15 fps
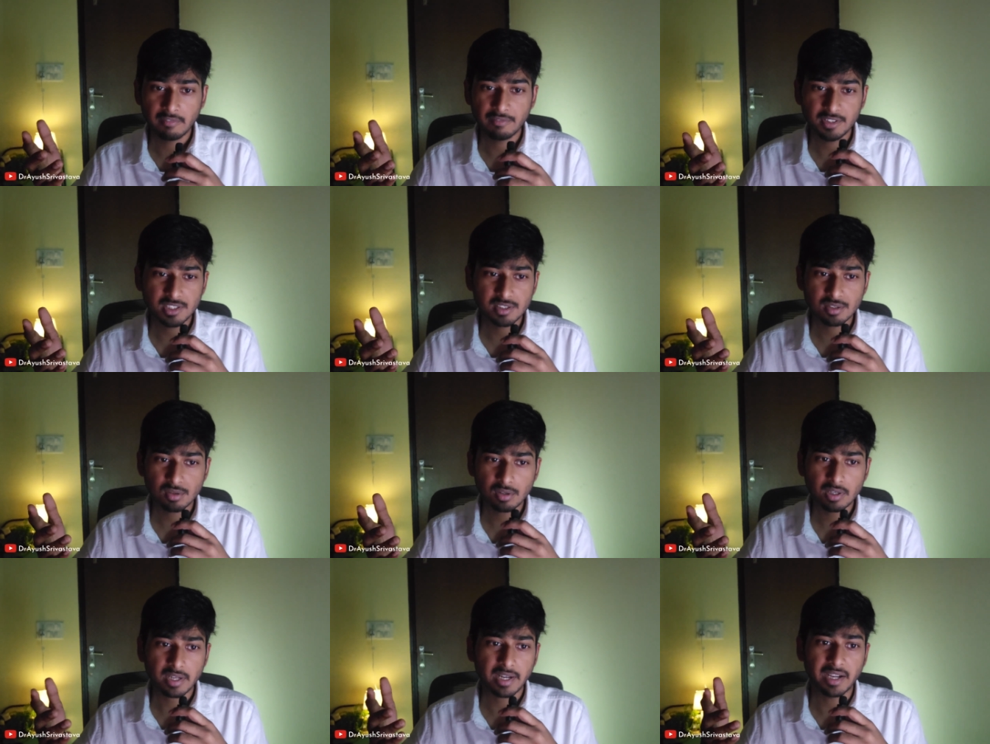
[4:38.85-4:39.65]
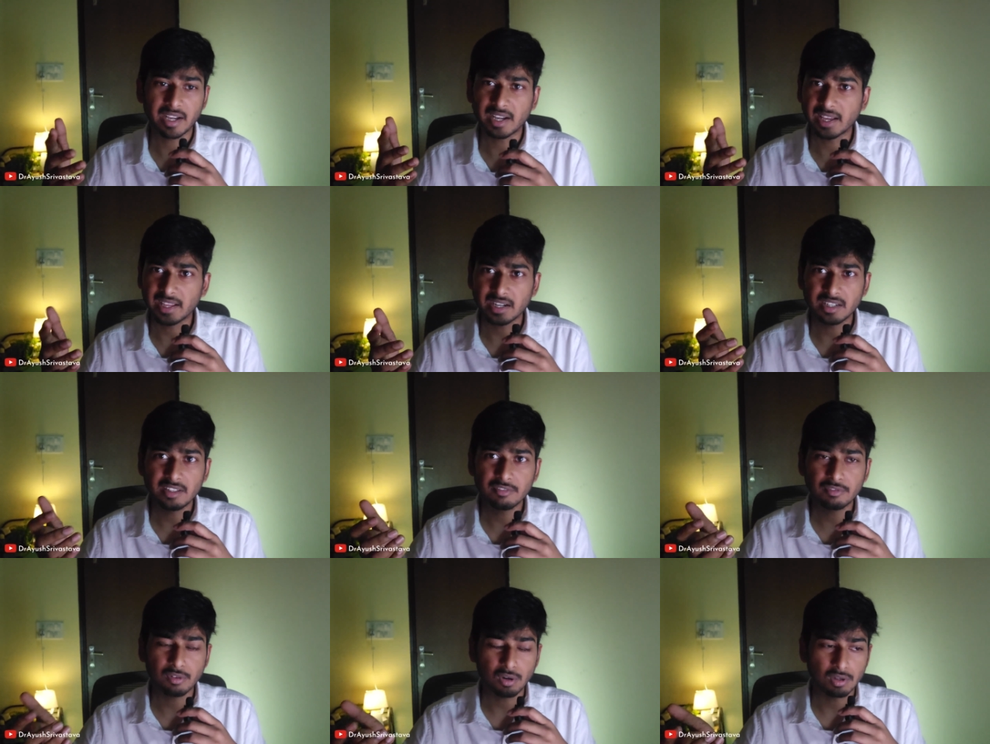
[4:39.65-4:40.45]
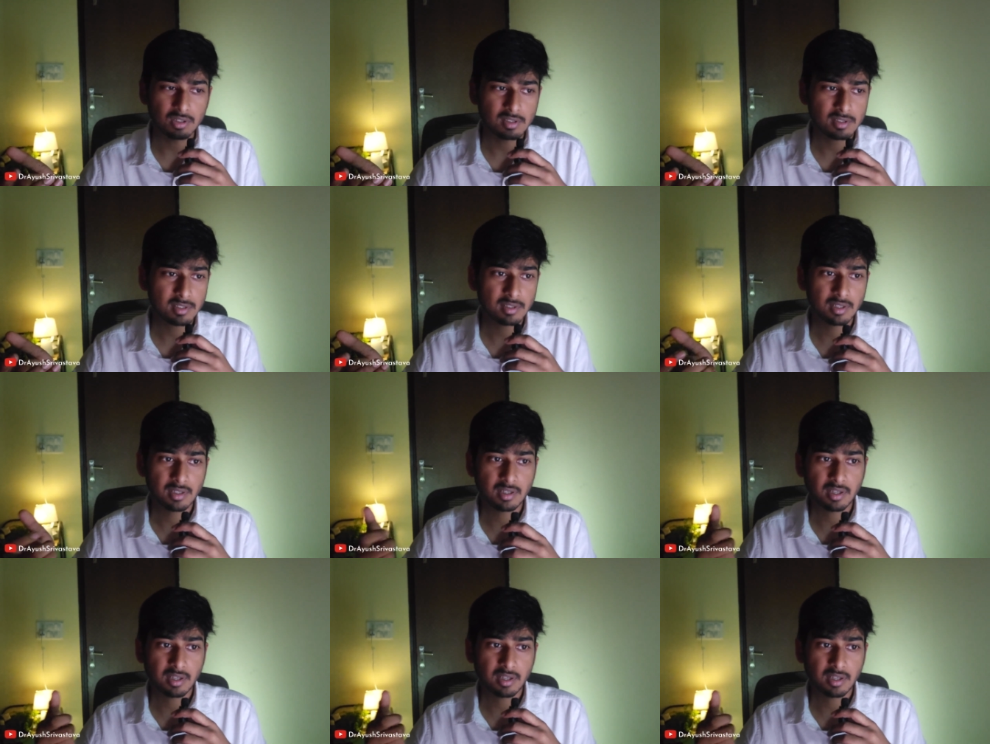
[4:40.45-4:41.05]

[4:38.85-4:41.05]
which is not entirely false.